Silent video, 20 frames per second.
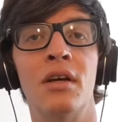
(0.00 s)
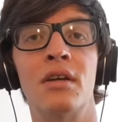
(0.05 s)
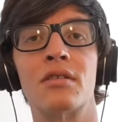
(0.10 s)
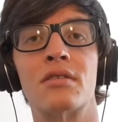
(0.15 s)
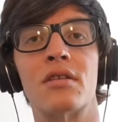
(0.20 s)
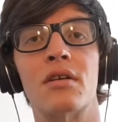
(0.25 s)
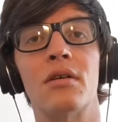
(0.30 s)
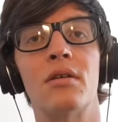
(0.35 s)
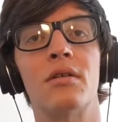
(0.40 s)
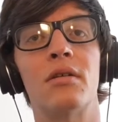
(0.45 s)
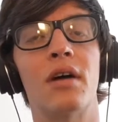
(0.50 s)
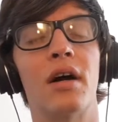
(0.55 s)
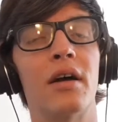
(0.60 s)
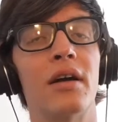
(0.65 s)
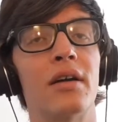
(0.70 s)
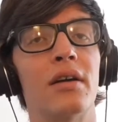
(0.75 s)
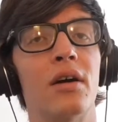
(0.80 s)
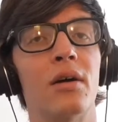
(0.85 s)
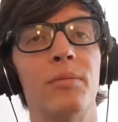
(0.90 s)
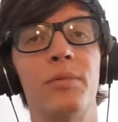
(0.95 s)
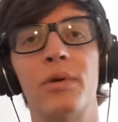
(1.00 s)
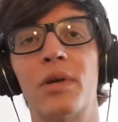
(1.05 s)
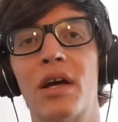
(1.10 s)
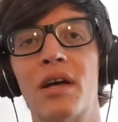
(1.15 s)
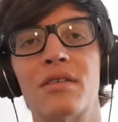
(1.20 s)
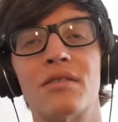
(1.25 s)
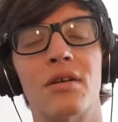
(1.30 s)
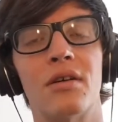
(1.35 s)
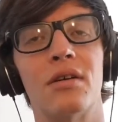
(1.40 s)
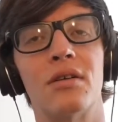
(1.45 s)
So I hope you
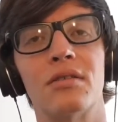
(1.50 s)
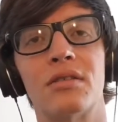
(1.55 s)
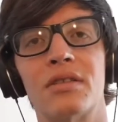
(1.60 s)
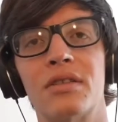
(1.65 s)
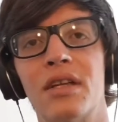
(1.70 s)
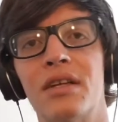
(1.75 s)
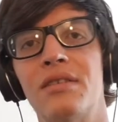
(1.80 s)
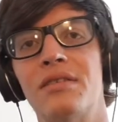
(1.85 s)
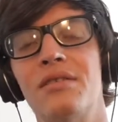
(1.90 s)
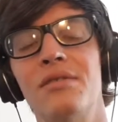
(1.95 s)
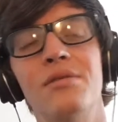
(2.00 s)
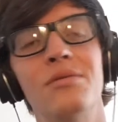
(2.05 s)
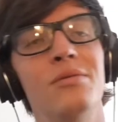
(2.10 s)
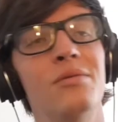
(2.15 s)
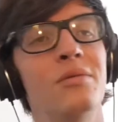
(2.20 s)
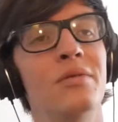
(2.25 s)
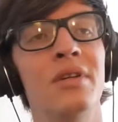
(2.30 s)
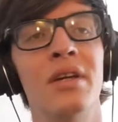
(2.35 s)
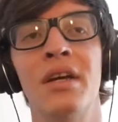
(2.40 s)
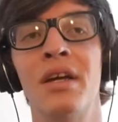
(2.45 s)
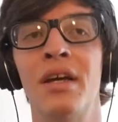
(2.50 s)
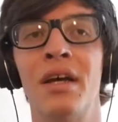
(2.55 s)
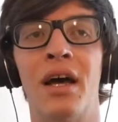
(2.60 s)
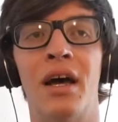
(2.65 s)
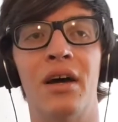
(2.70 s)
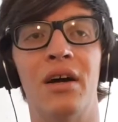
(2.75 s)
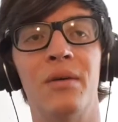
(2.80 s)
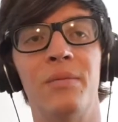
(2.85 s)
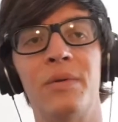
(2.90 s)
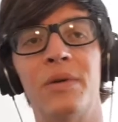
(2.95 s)
guys all stay tuned.
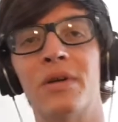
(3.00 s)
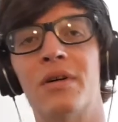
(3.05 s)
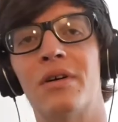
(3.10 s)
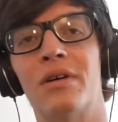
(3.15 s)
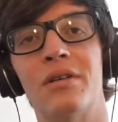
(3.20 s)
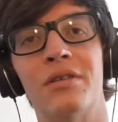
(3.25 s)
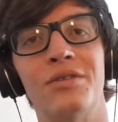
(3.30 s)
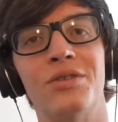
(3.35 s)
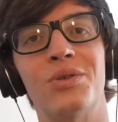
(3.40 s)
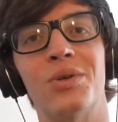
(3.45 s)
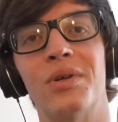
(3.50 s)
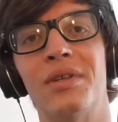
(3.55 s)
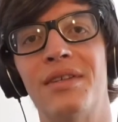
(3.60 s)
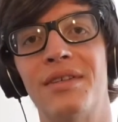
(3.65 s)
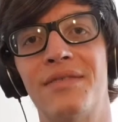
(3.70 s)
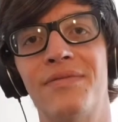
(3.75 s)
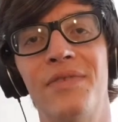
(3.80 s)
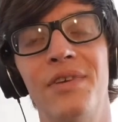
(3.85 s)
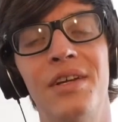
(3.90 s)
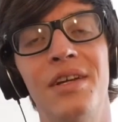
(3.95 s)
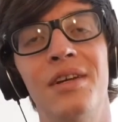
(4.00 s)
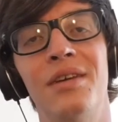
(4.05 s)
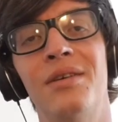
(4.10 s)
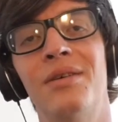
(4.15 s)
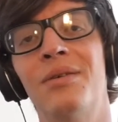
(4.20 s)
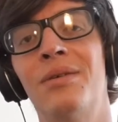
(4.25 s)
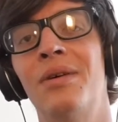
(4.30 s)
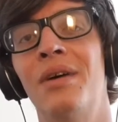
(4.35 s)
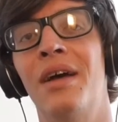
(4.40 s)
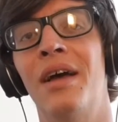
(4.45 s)
I hope you all enjoyed this
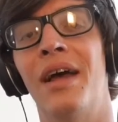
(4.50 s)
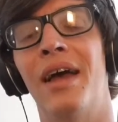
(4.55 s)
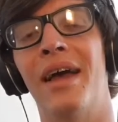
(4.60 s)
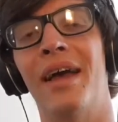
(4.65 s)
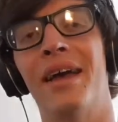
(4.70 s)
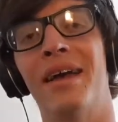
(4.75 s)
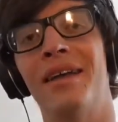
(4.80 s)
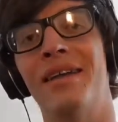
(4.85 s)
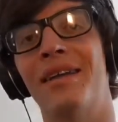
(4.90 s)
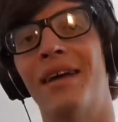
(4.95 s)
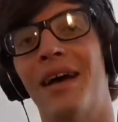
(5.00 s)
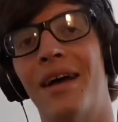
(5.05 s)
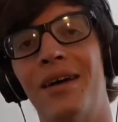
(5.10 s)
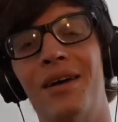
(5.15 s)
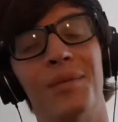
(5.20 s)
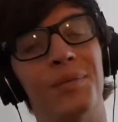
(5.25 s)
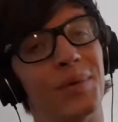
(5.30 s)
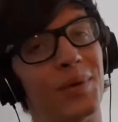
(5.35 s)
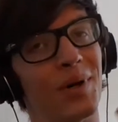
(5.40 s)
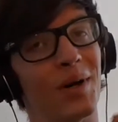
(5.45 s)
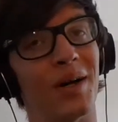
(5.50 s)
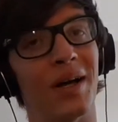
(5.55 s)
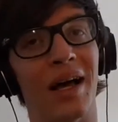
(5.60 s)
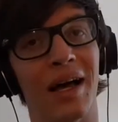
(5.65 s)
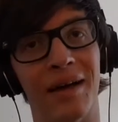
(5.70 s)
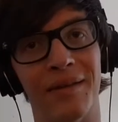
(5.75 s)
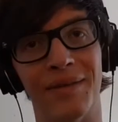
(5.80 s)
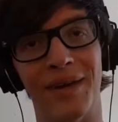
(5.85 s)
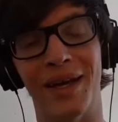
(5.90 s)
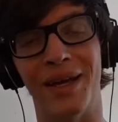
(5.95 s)
video, and I hope you all
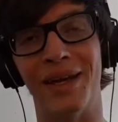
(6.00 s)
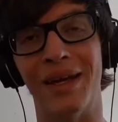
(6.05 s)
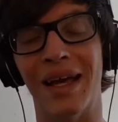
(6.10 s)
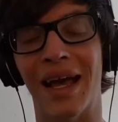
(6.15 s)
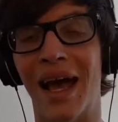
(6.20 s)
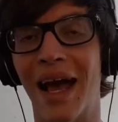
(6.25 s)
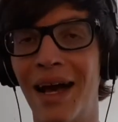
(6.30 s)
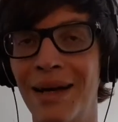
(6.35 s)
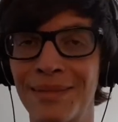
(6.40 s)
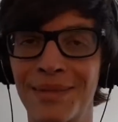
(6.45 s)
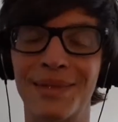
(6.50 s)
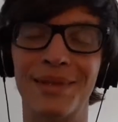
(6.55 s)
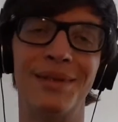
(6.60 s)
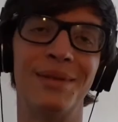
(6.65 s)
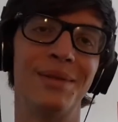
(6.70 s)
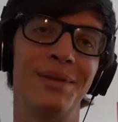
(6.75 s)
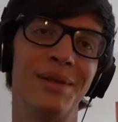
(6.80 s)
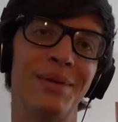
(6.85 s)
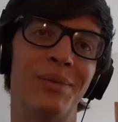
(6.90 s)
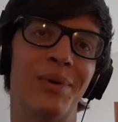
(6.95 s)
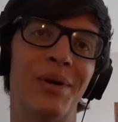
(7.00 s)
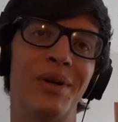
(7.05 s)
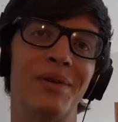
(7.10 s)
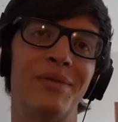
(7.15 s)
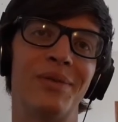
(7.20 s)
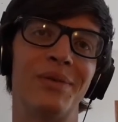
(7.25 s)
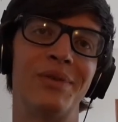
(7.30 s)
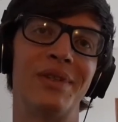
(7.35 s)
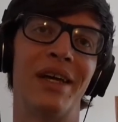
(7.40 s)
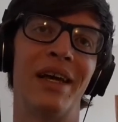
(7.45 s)
have a absolutely
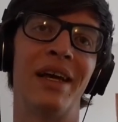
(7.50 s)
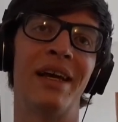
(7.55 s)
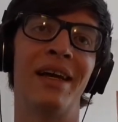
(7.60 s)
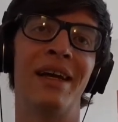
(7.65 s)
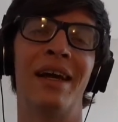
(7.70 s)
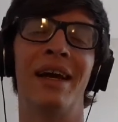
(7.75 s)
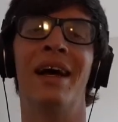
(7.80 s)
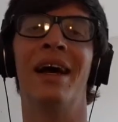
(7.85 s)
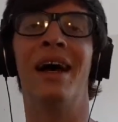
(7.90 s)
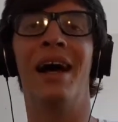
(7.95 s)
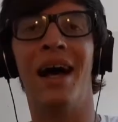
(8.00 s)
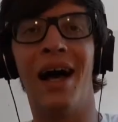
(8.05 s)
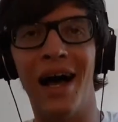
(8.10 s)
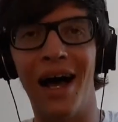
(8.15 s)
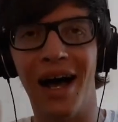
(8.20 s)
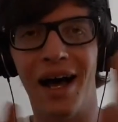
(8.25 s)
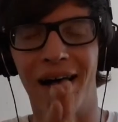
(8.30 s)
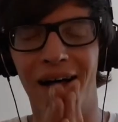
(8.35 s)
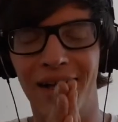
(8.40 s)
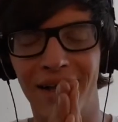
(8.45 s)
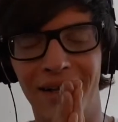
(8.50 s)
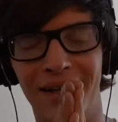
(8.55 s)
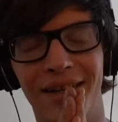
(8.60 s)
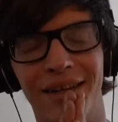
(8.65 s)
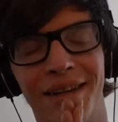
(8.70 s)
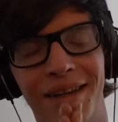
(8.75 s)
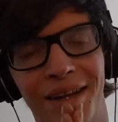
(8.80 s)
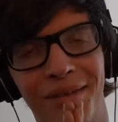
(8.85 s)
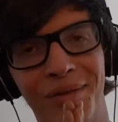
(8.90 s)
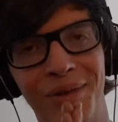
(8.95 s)
wonderful day.
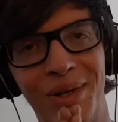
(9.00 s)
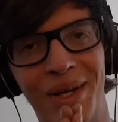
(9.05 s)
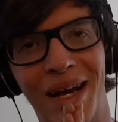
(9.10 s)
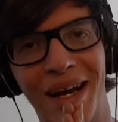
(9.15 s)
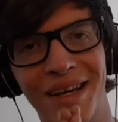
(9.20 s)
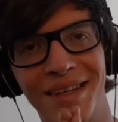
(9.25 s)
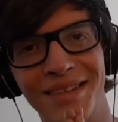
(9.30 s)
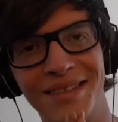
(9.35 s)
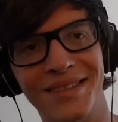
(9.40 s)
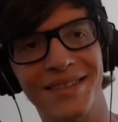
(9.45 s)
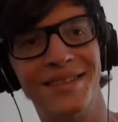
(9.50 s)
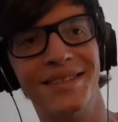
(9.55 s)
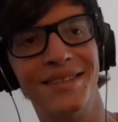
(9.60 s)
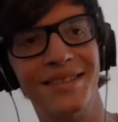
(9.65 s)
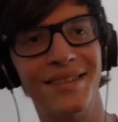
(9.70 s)
Love you guys.